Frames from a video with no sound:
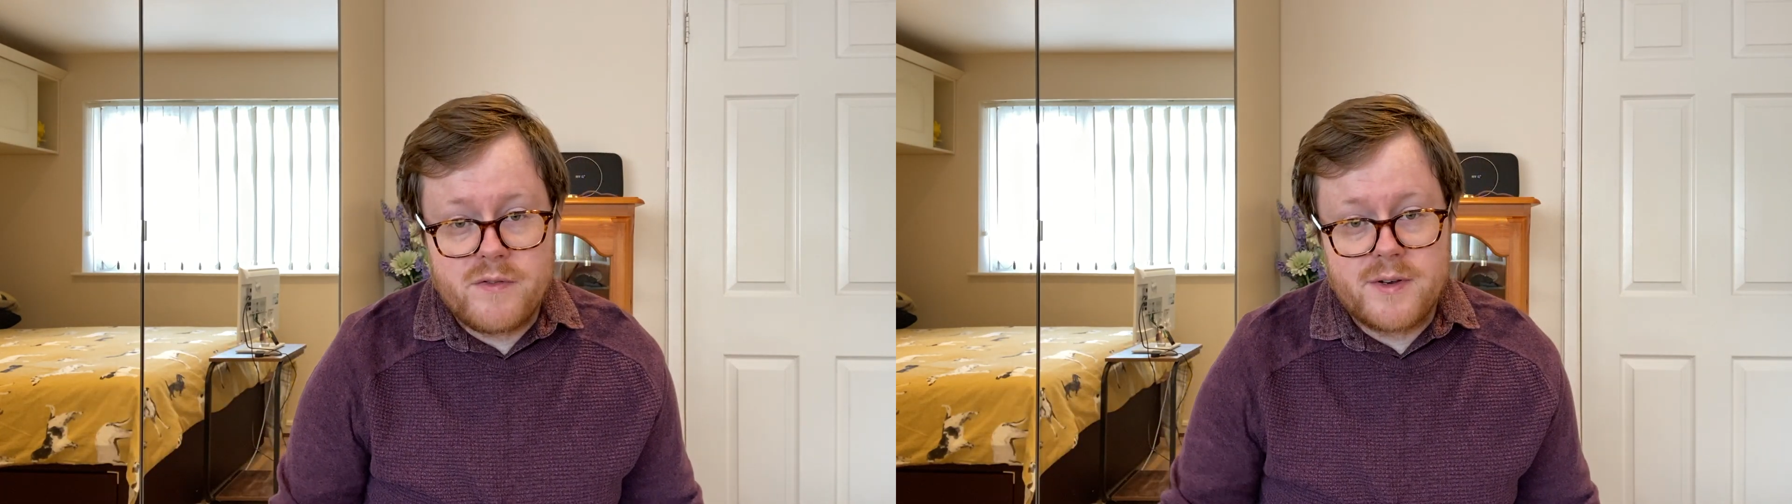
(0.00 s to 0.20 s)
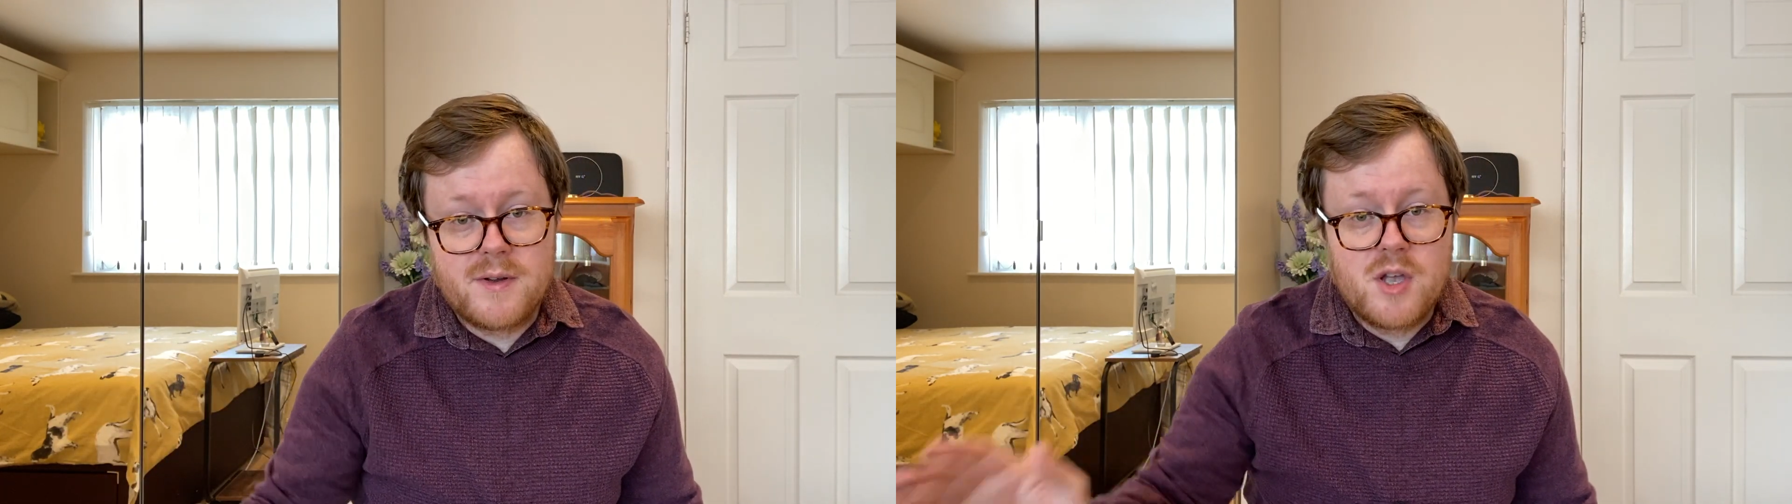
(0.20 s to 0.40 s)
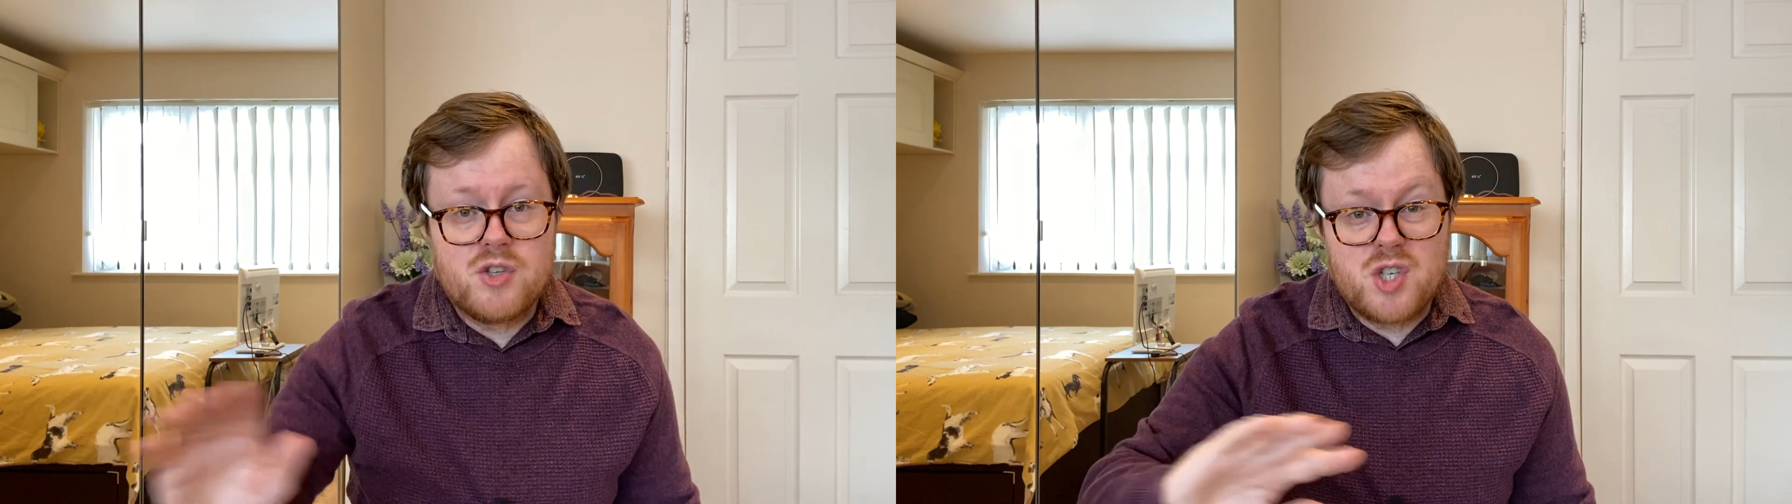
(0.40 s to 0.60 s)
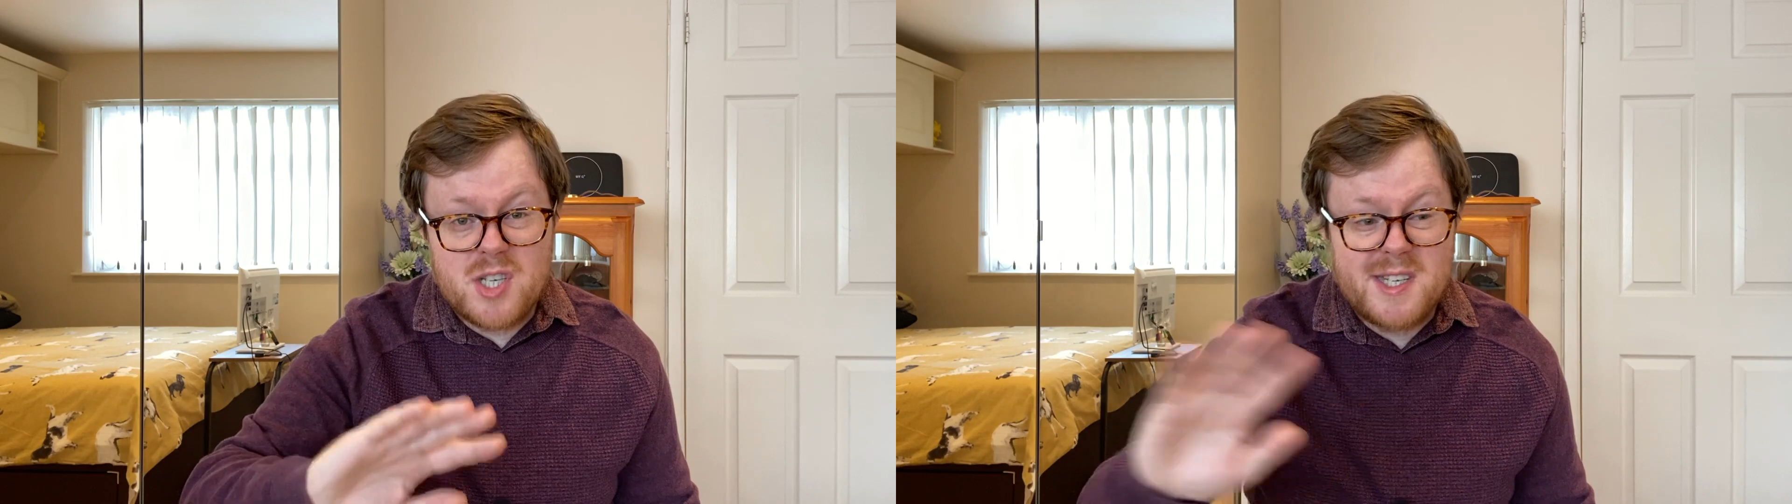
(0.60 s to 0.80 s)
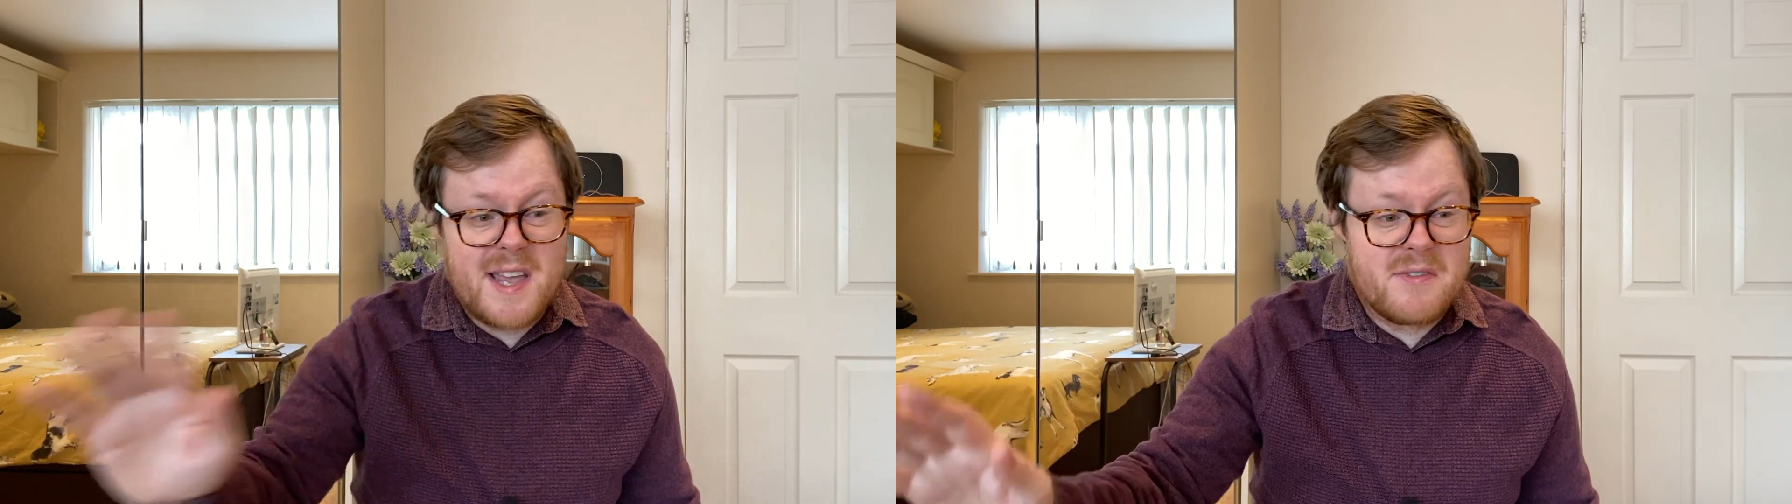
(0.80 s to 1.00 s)
and
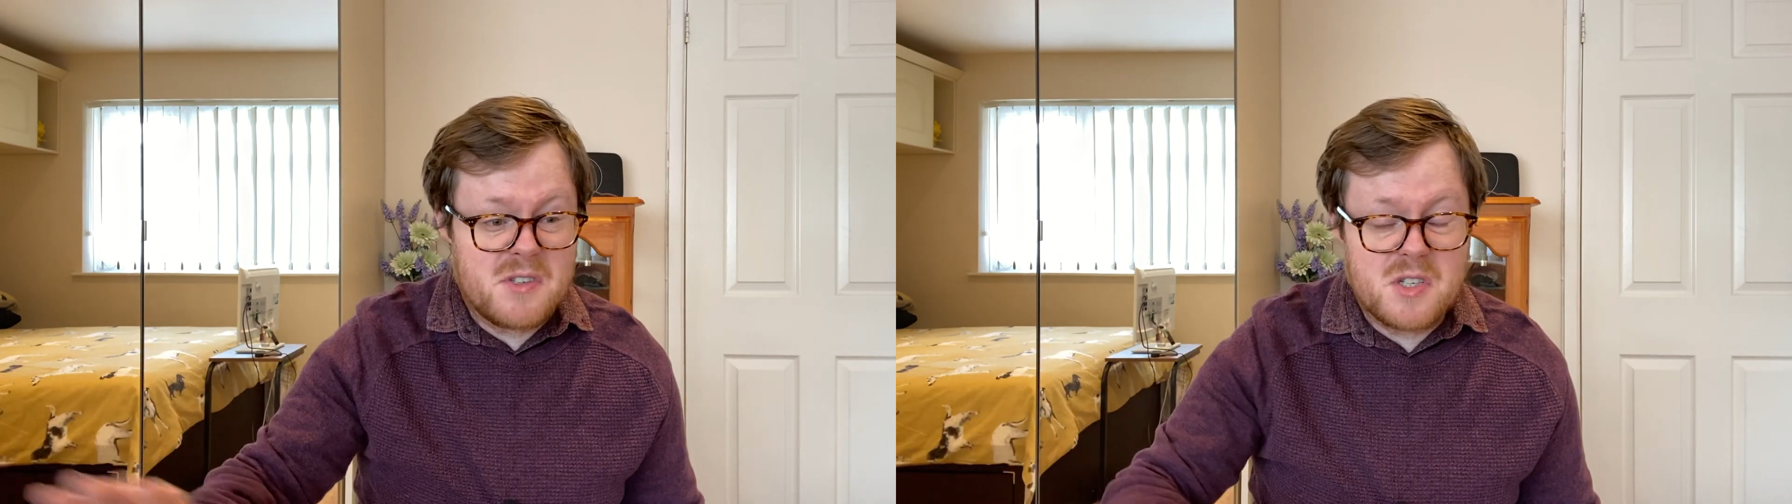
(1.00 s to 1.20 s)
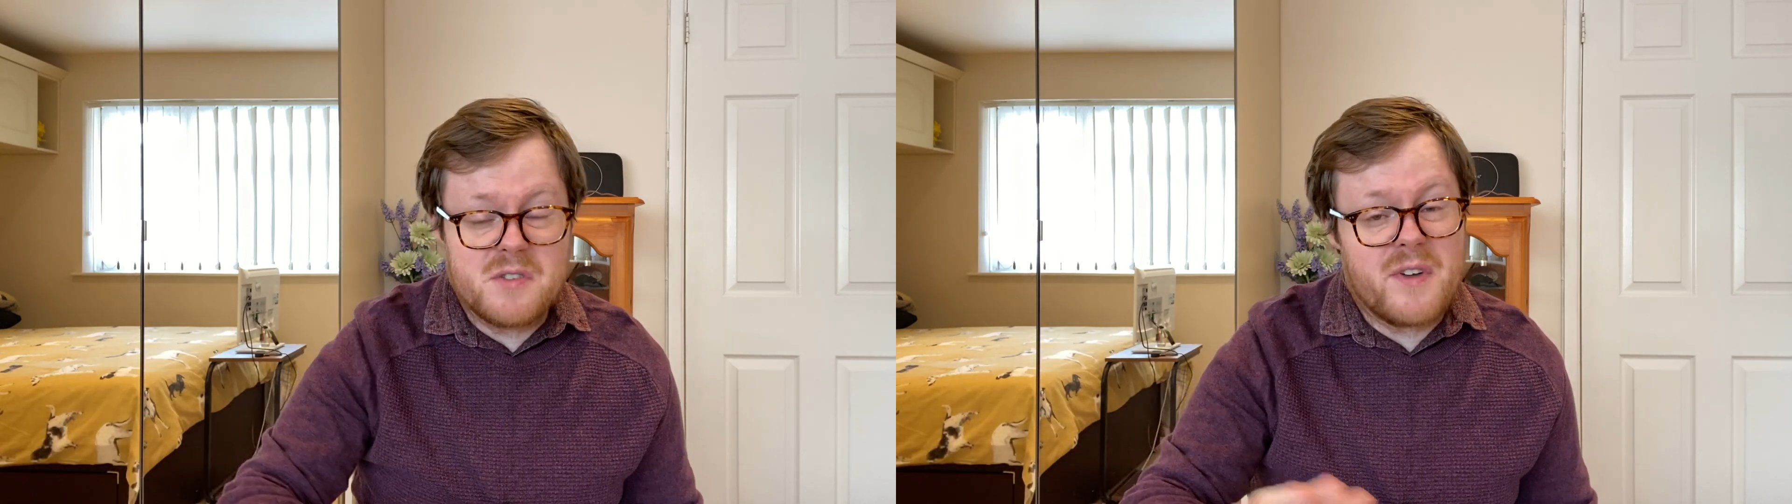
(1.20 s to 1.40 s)
just left a sort of